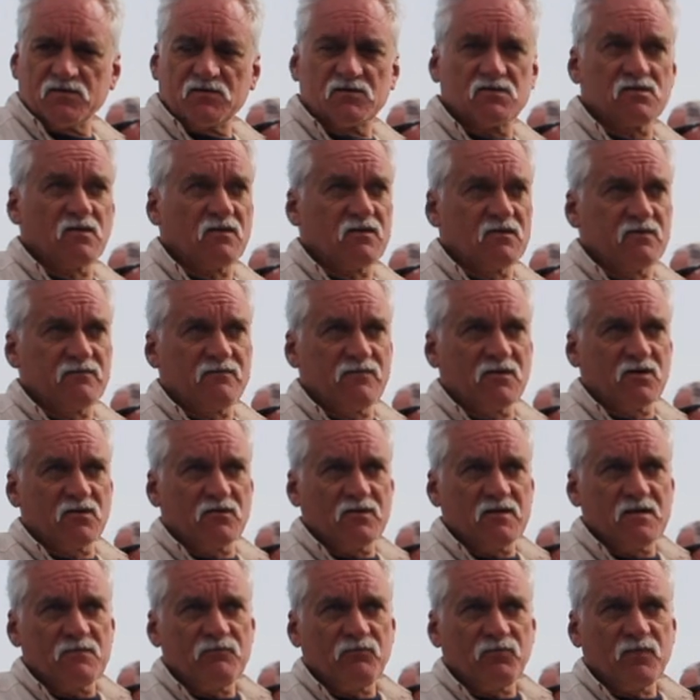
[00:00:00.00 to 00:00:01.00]
It's on the
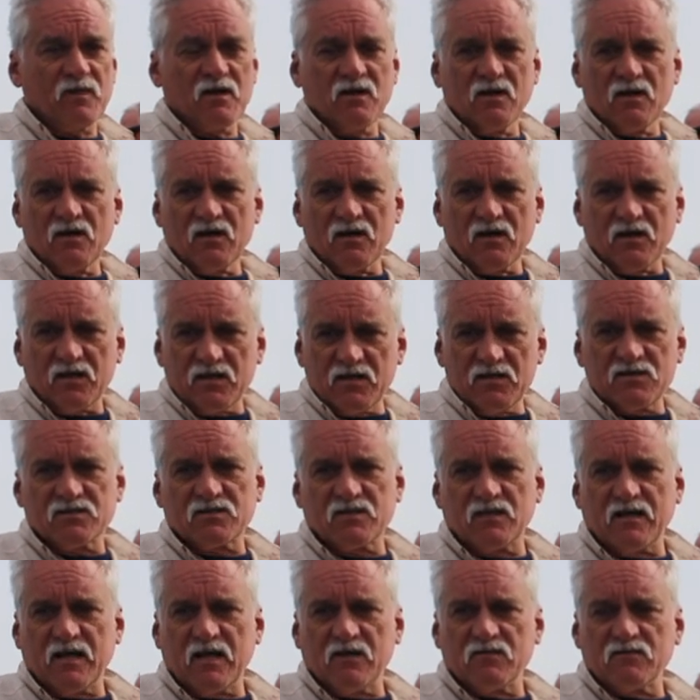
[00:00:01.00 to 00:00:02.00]
very
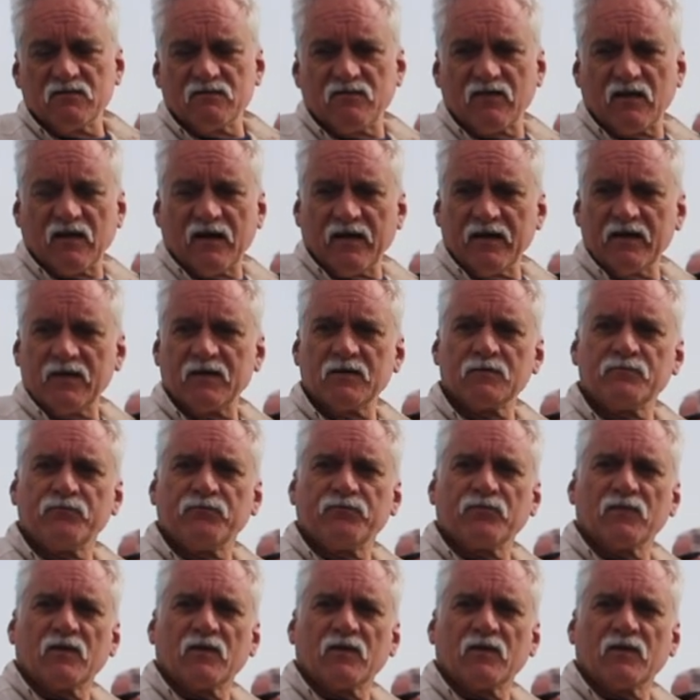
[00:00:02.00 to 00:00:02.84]
eastern end of the lake.